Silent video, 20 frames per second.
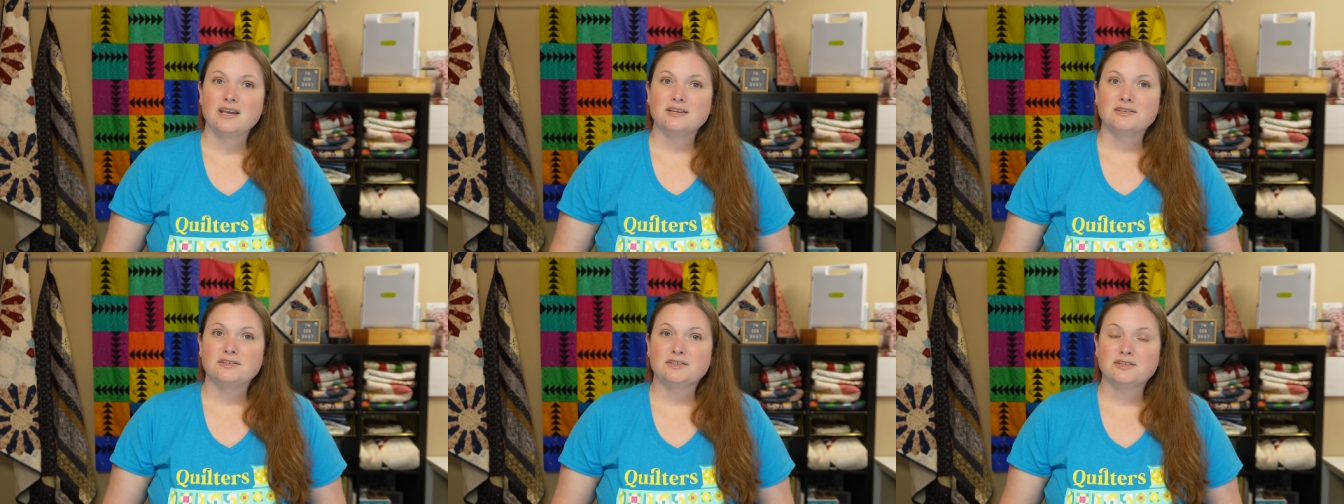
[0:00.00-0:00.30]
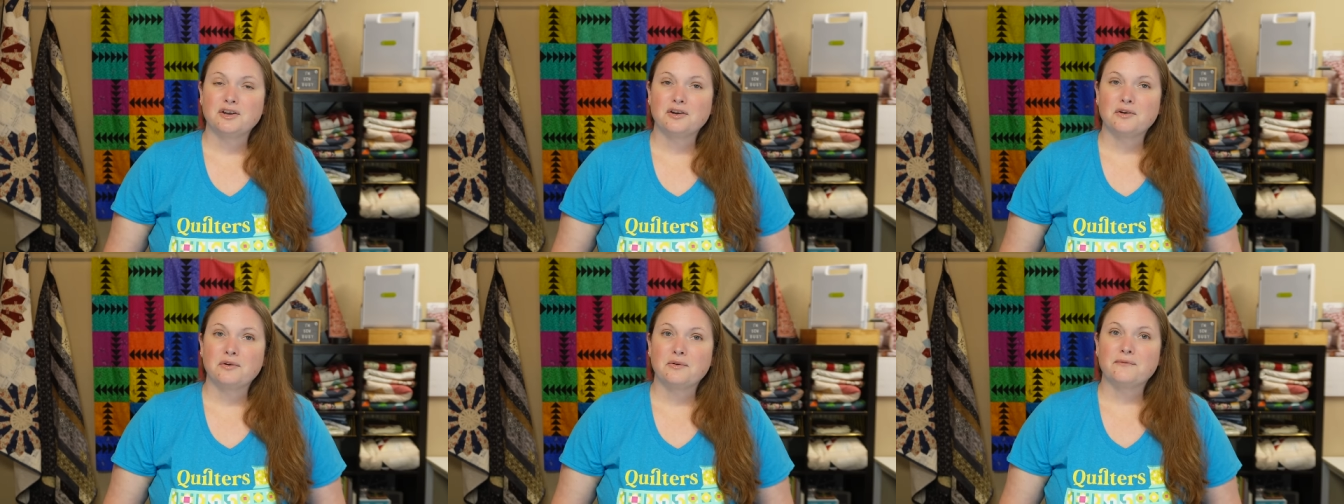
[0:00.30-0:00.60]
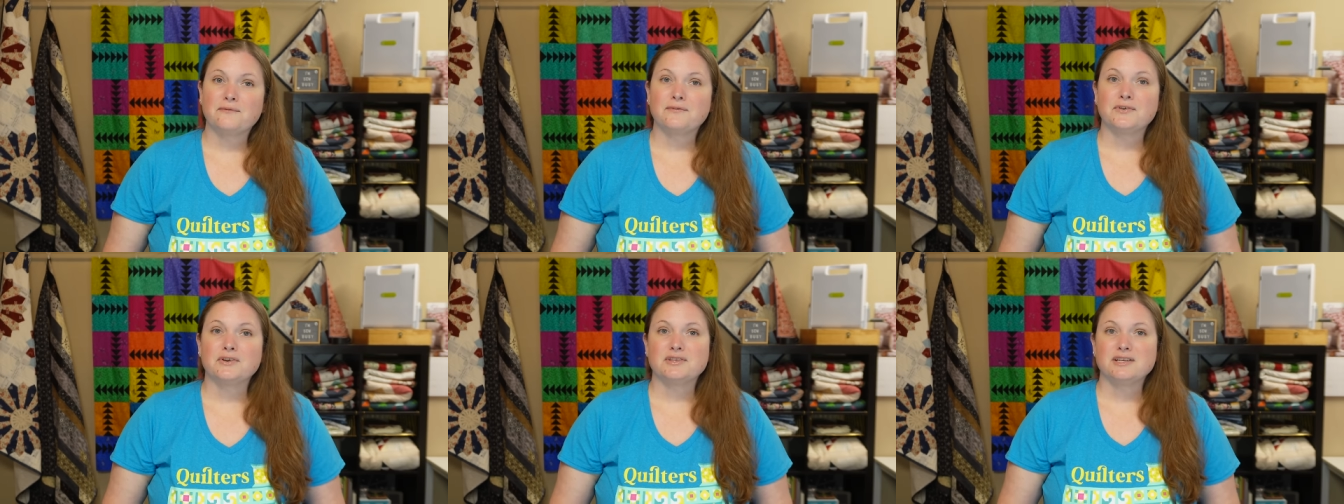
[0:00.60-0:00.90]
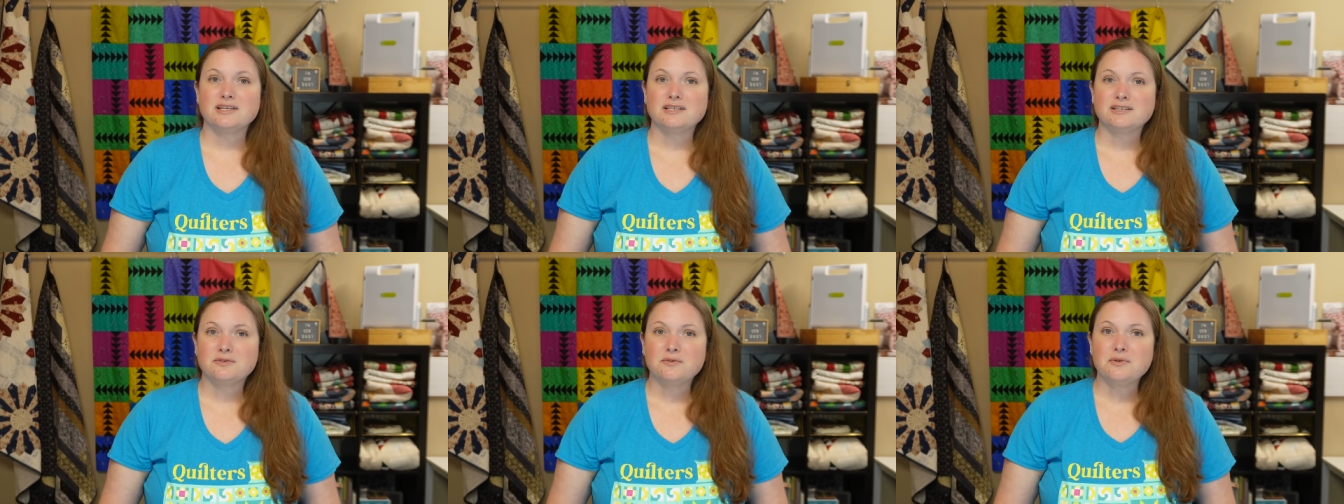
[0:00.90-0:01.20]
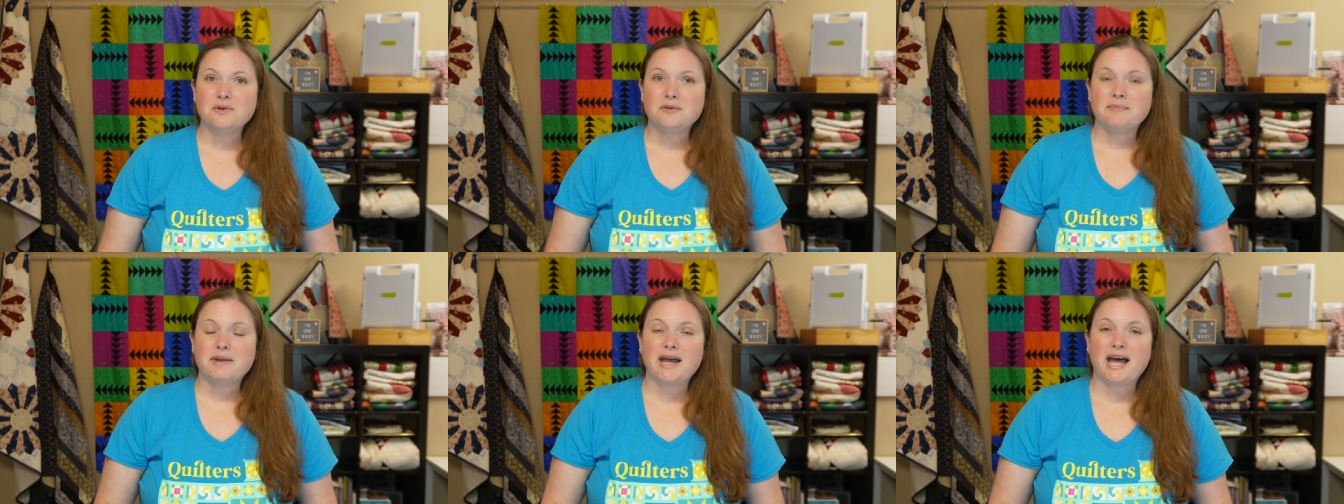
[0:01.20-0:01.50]
So for this
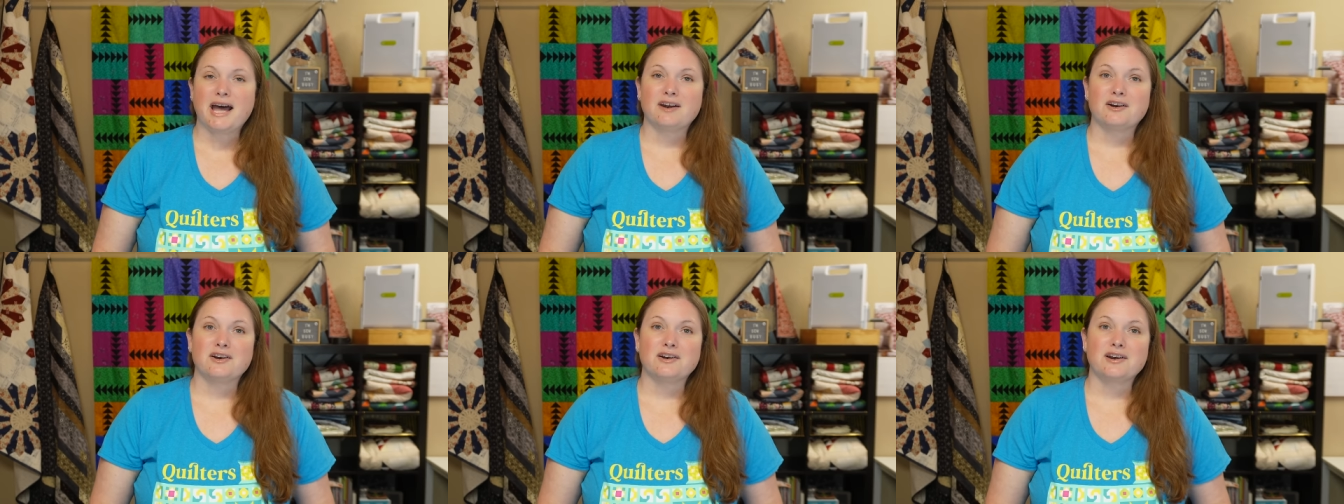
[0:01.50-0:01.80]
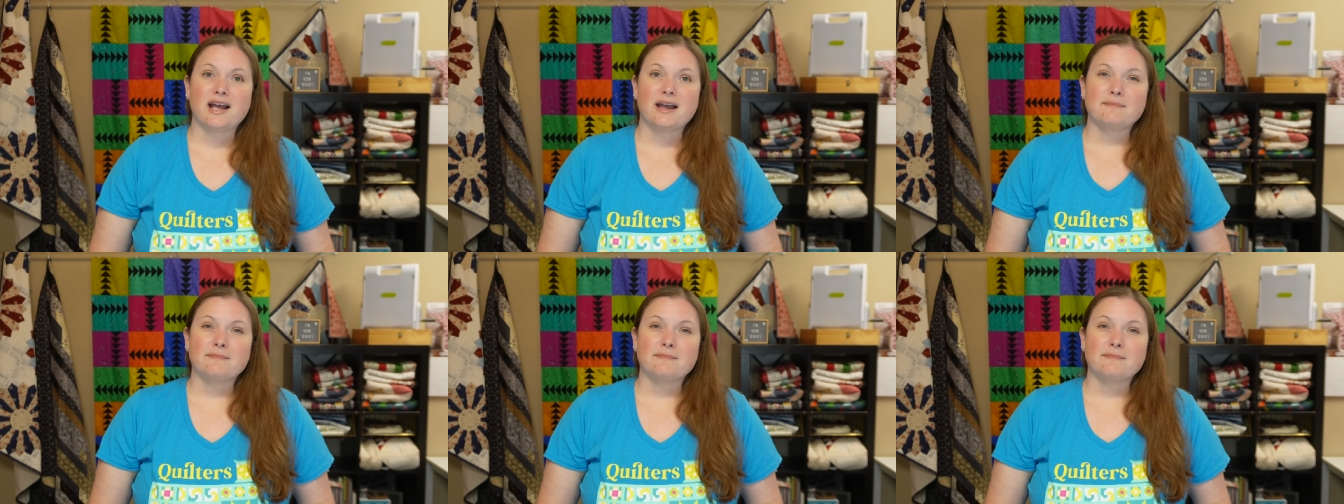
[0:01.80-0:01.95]
quilt pattern,